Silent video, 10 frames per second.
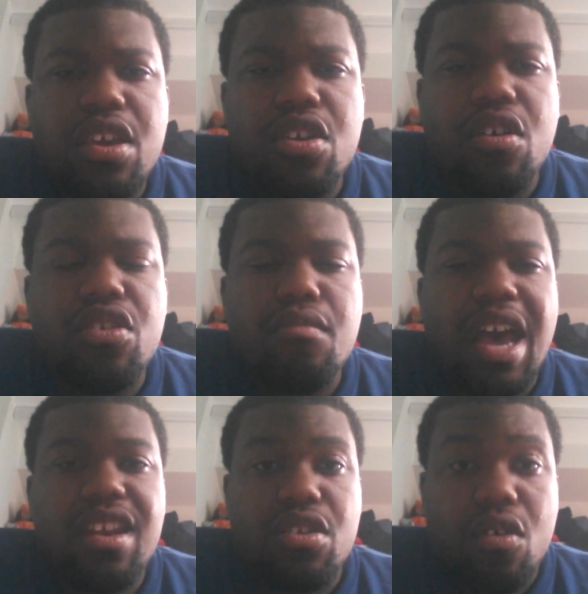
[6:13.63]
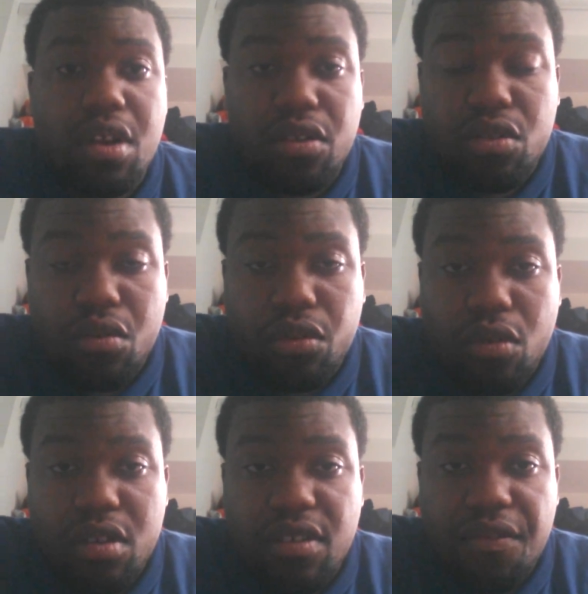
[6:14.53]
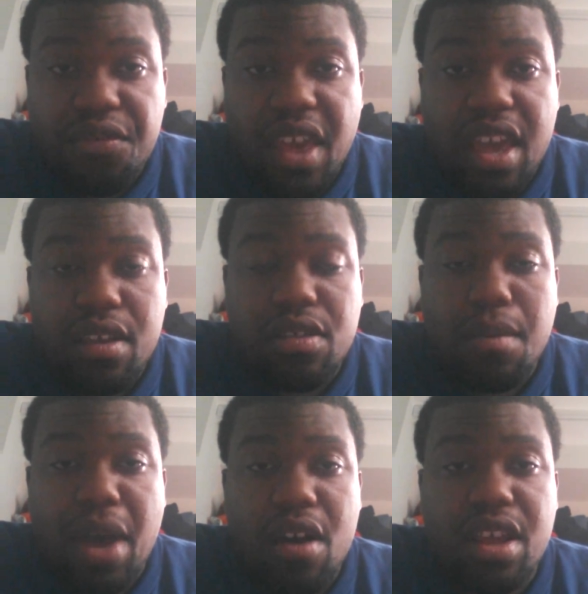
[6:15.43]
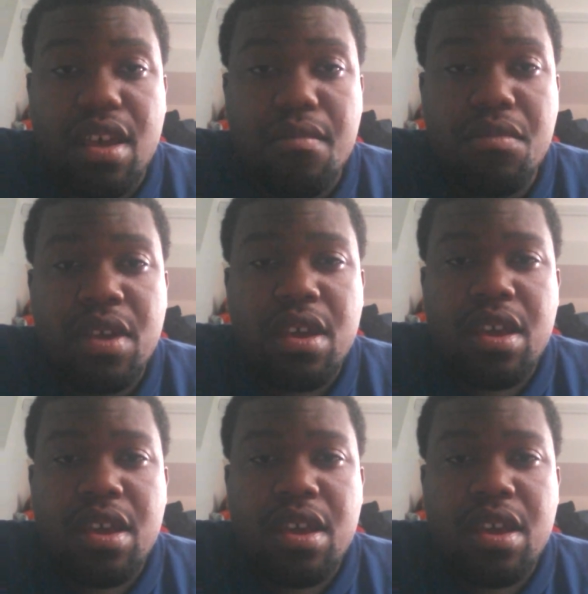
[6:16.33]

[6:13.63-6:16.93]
You know, you might notice those sorts of things about him,